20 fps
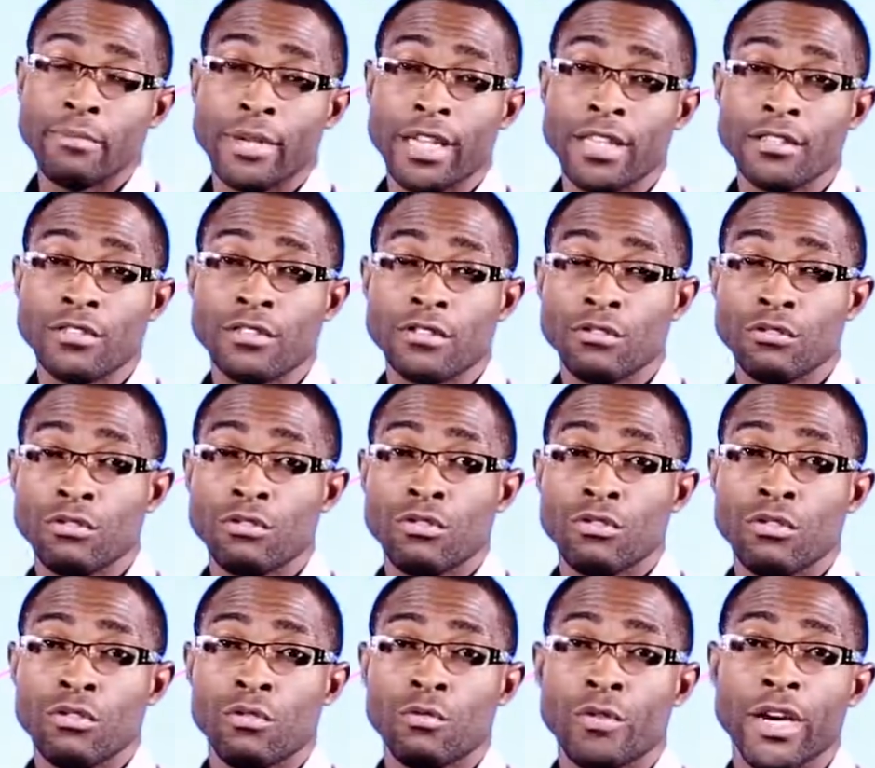means
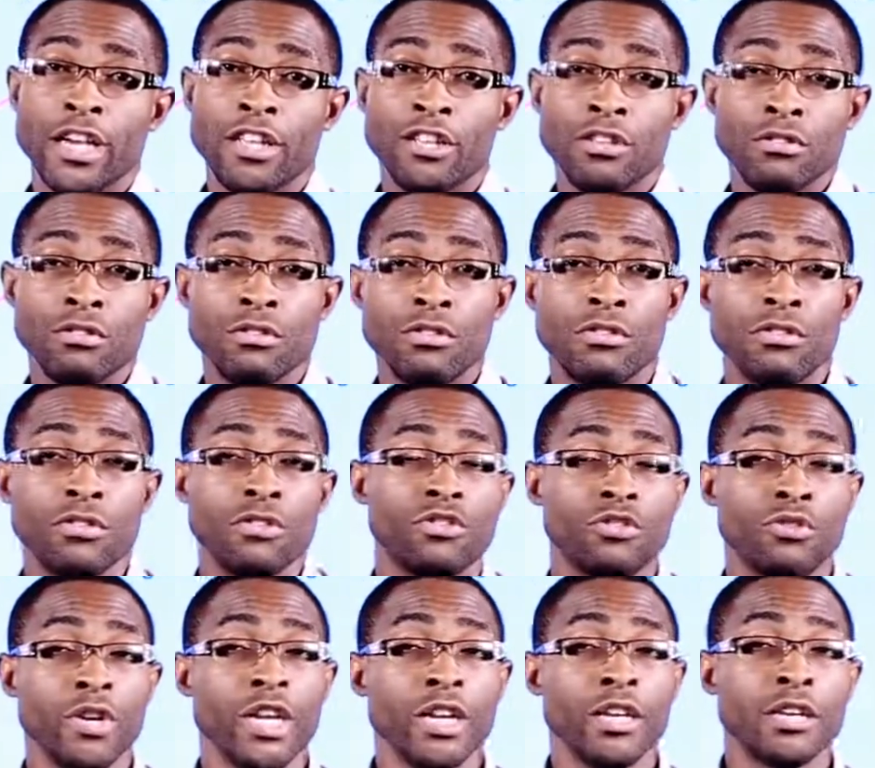when you
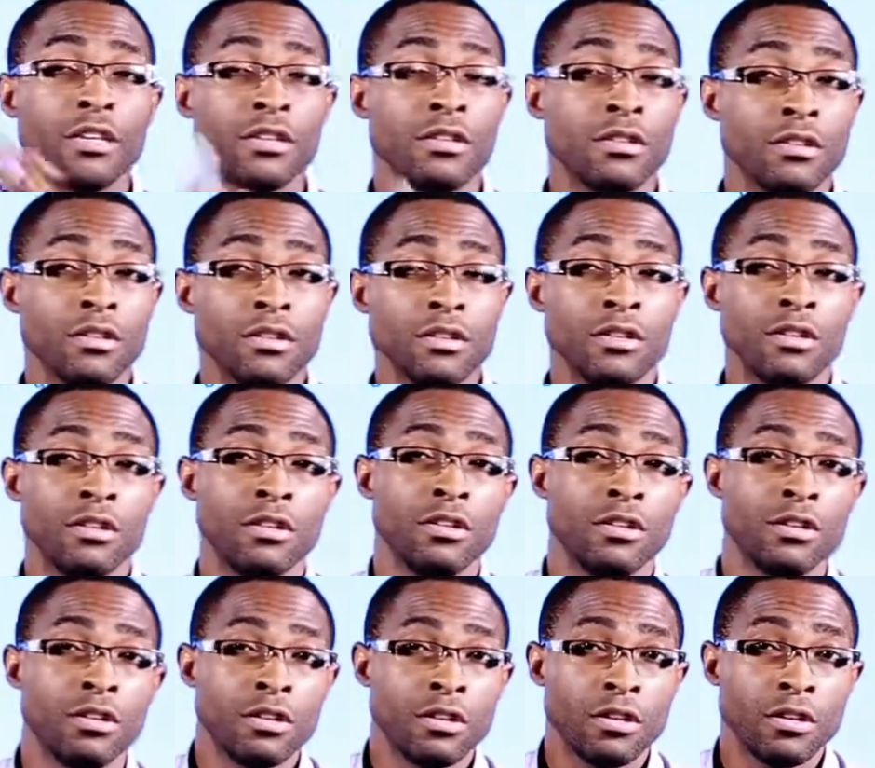drink
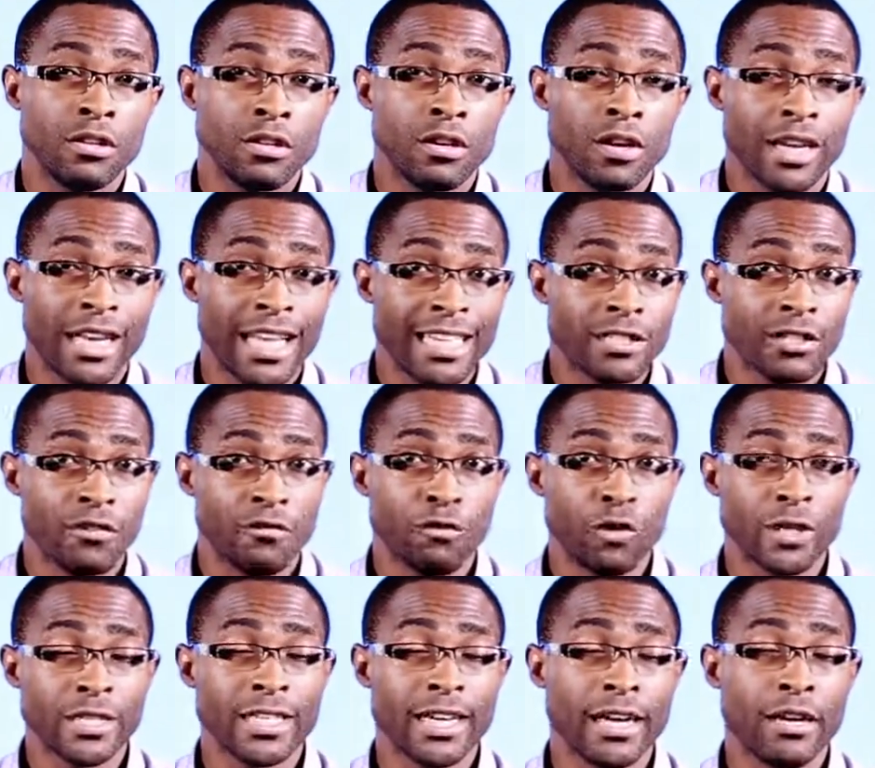your glass of
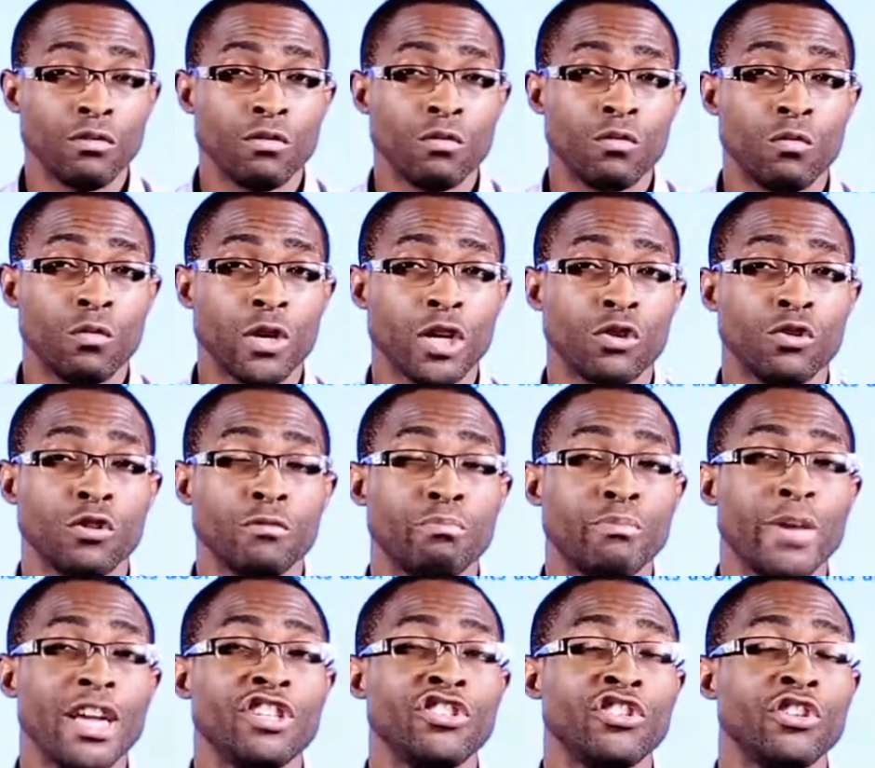water, we could
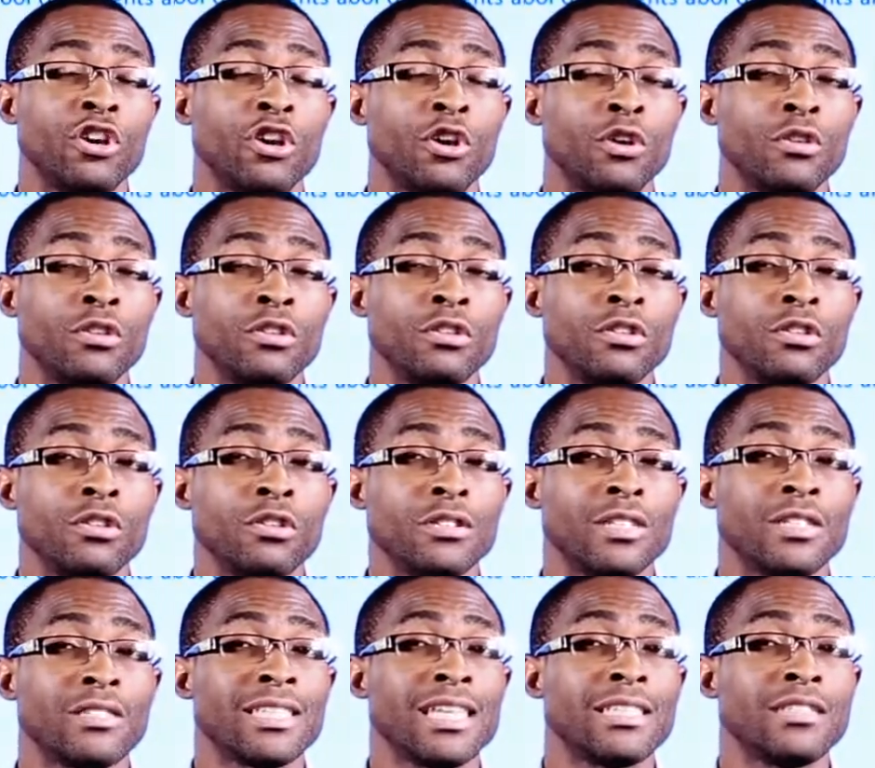measure
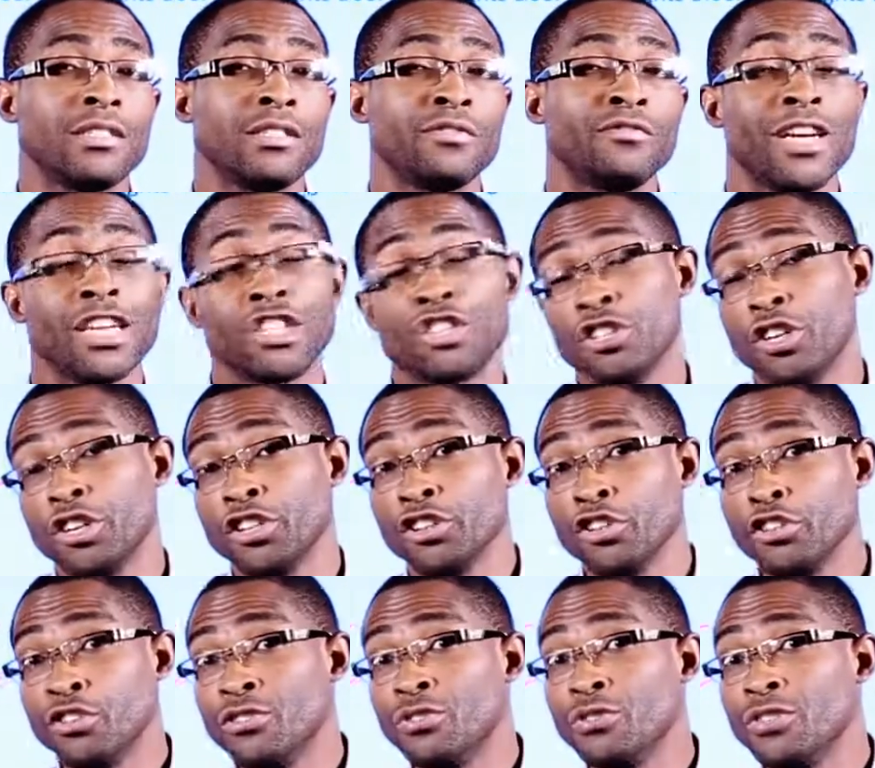the satisfaction
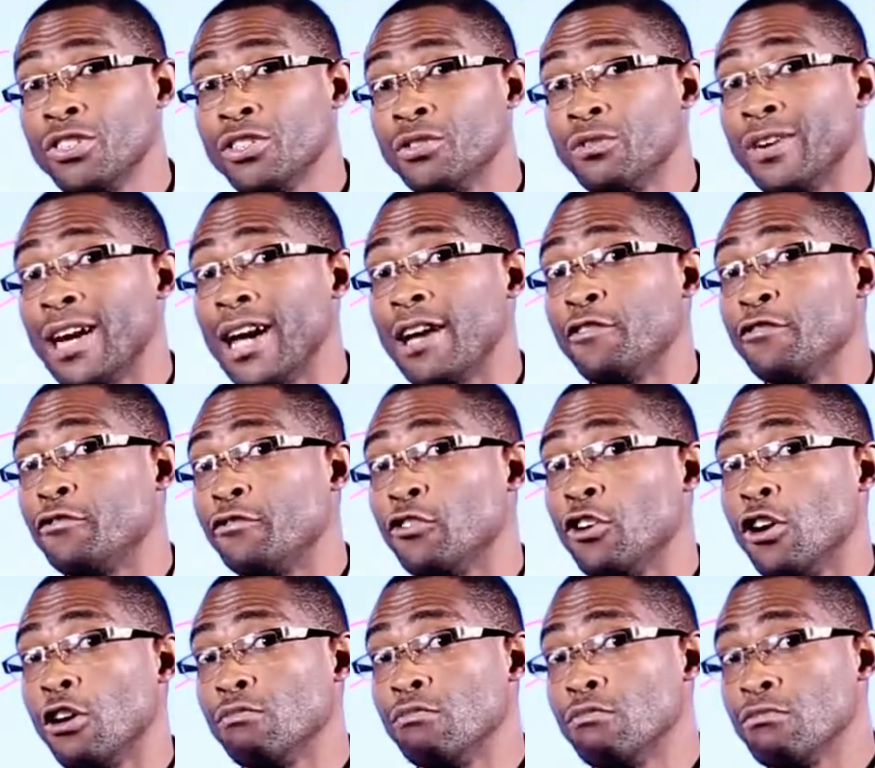you derived
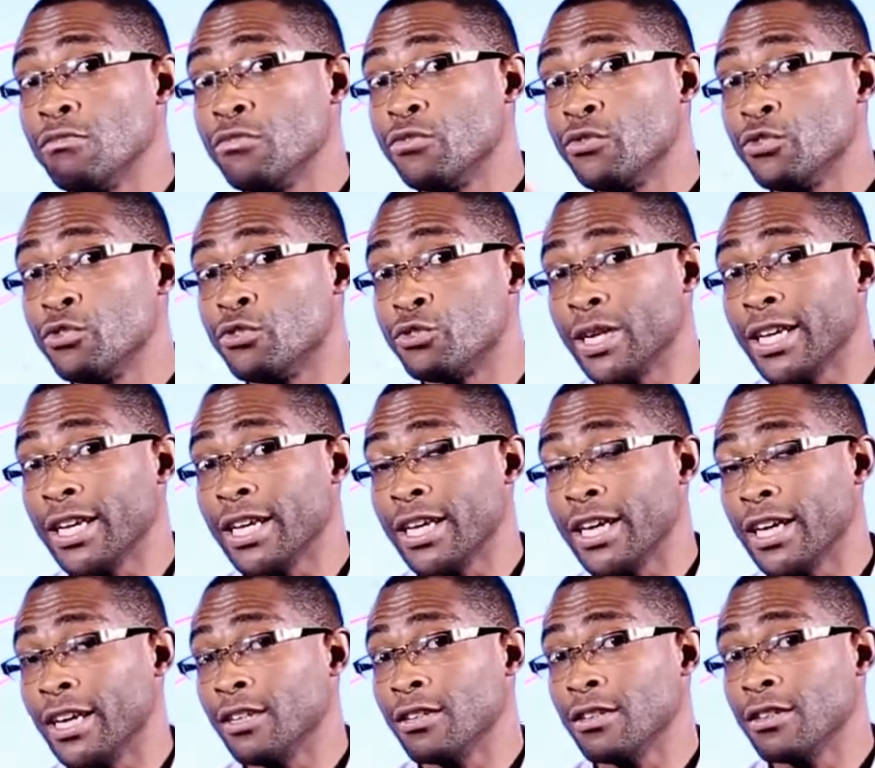from
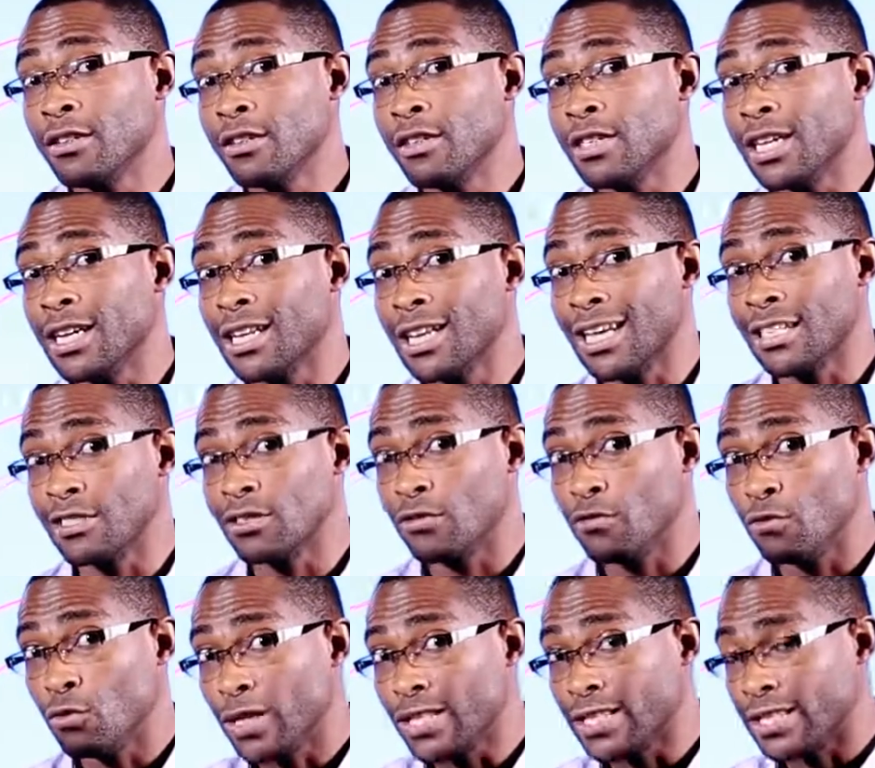drinking the glass of
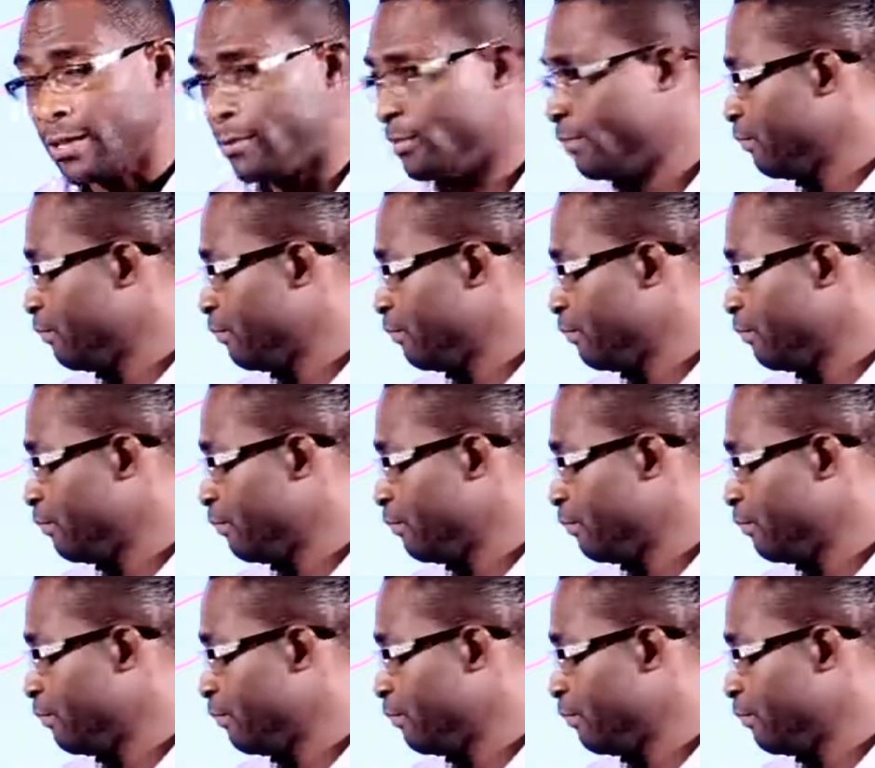water.